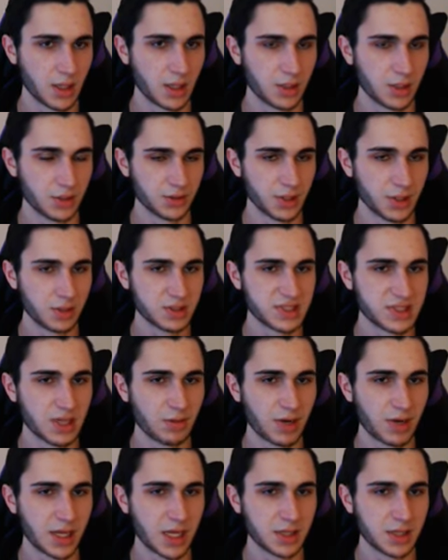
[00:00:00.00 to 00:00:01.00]
You'll notice that
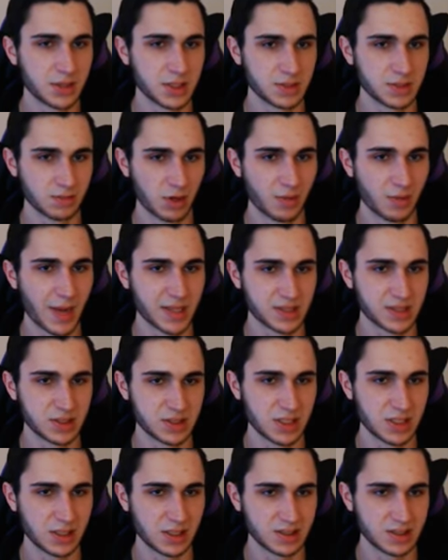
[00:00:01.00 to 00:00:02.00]
when I hit these robots and
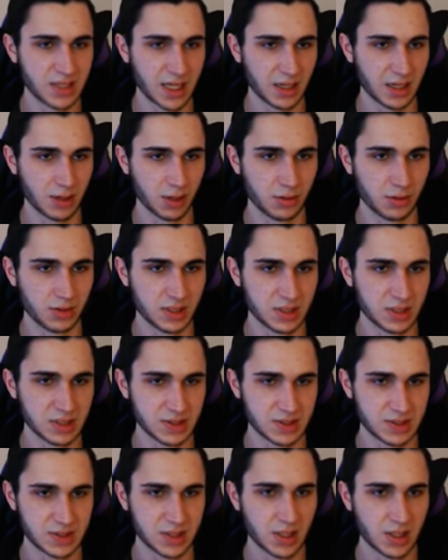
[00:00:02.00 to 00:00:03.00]
tikis, I earn
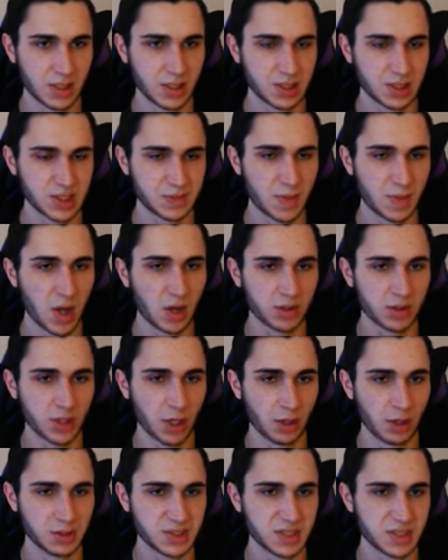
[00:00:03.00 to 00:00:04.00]
these small
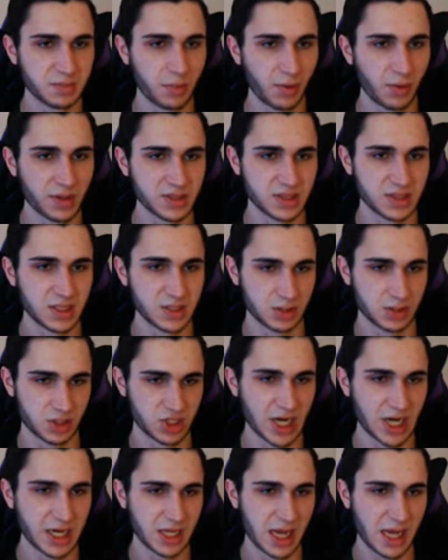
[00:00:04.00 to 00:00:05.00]
currency points. These are
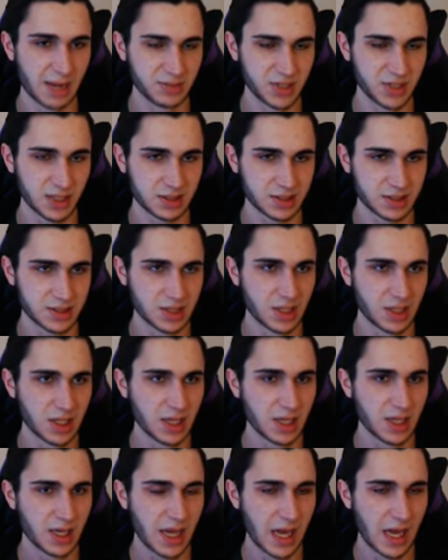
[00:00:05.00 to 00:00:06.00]
shiny objects.
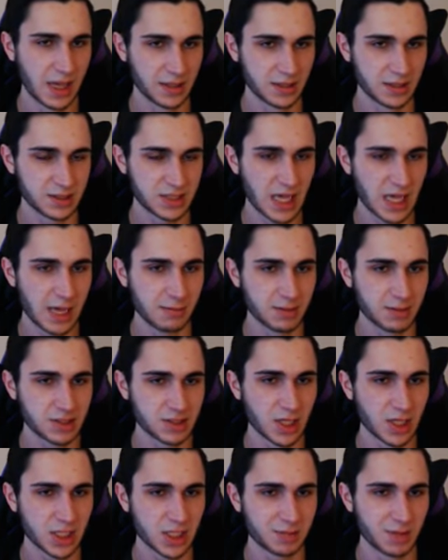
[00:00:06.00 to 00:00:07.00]
And this game is
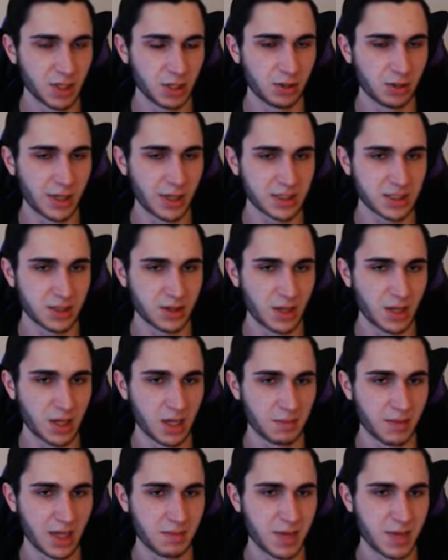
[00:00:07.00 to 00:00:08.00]
thought to be a
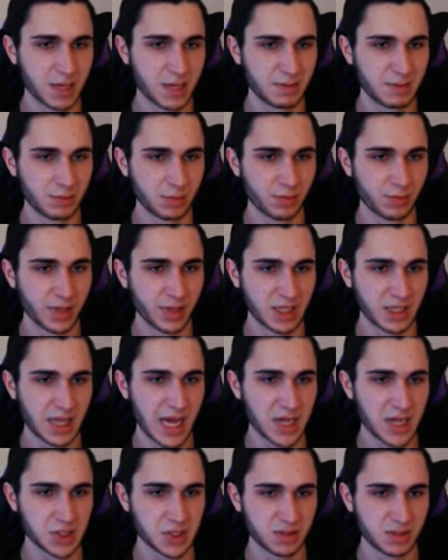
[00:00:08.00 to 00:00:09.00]
collectathon by many people who play it
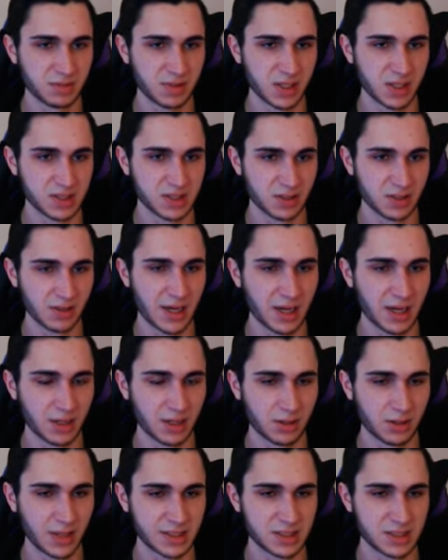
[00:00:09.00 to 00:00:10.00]
casually because of the lot
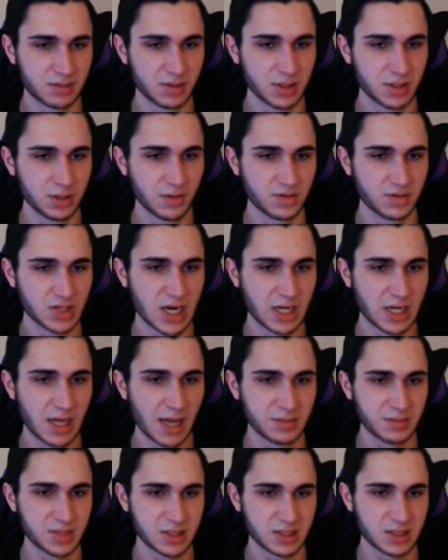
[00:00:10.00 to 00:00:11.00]
of collecting we do of shiny
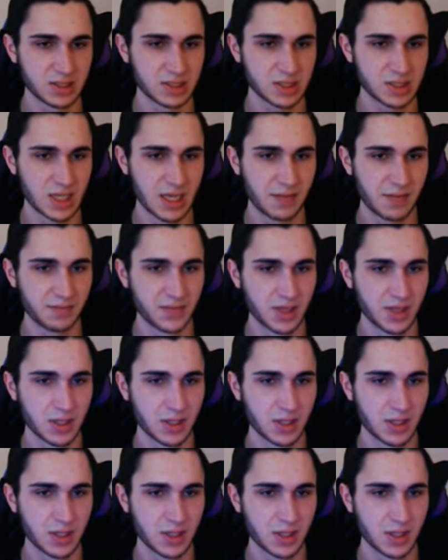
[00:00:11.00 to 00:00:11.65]
objects in this game.